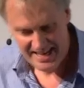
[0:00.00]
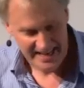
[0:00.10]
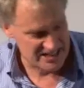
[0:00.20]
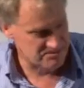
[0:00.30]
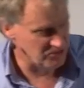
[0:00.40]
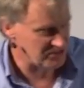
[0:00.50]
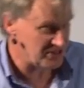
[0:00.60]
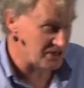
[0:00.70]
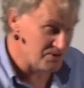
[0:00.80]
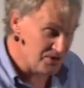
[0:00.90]
exploiting
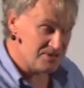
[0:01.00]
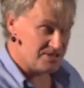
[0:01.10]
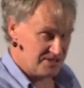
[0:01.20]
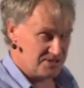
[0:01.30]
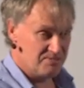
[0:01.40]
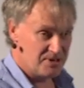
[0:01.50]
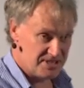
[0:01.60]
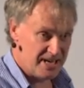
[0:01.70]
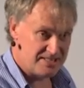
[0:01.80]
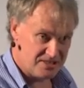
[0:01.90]
the immune system, because
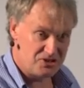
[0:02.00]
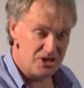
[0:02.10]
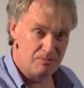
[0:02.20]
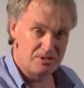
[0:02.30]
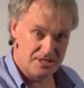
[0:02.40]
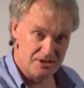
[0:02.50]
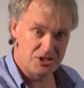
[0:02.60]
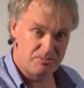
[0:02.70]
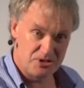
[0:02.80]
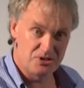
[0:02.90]
ASK's job was
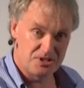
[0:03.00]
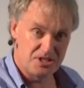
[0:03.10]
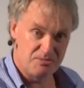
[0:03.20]
thought to be just in the